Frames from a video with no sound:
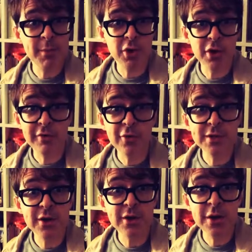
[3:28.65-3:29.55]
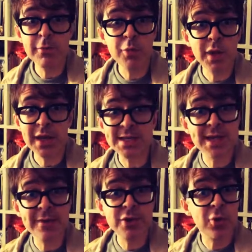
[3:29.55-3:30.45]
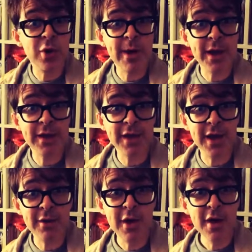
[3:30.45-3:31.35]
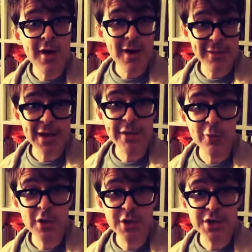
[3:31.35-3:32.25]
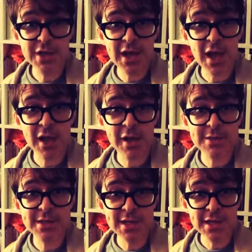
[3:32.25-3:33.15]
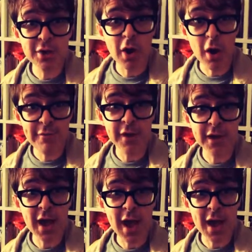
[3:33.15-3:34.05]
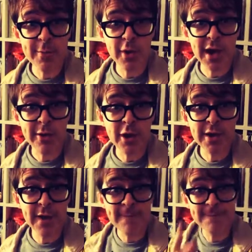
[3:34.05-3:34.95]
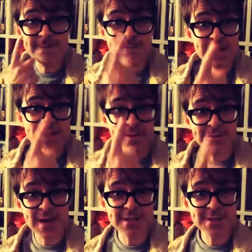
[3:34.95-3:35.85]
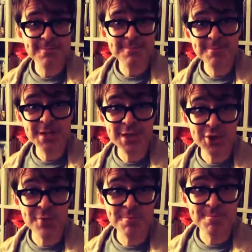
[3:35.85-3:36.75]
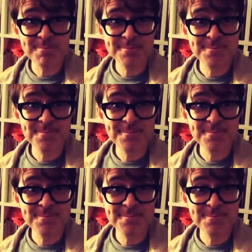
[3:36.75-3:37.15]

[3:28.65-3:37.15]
I'm not going to force it on you. Let's never talk about it again. Thank you for watching, and I will see you hopefully at Hip Hop Karaoke, face to face. See you soon.